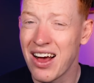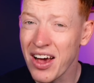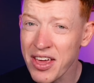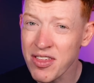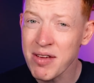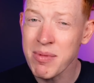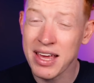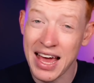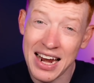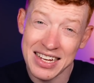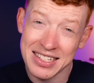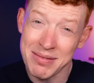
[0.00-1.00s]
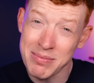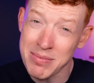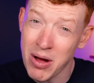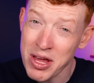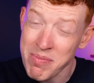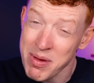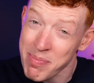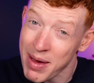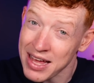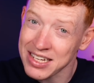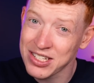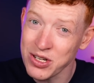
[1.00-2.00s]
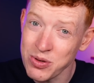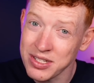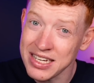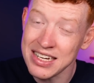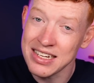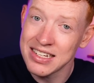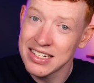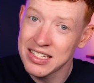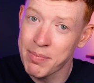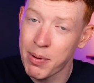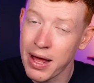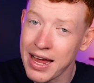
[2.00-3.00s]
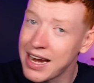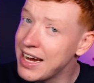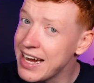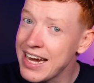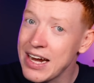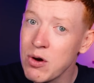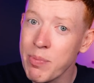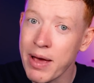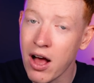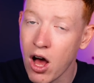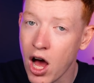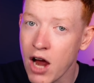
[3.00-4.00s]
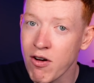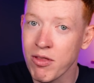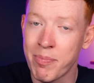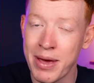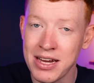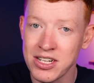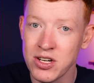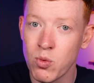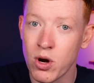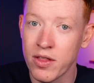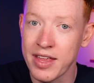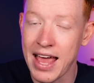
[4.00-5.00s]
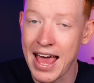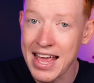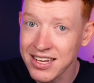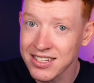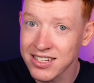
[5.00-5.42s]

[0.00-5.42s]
I think McAllister might be better suited to playing a little bit higher up the pitch in one of the 8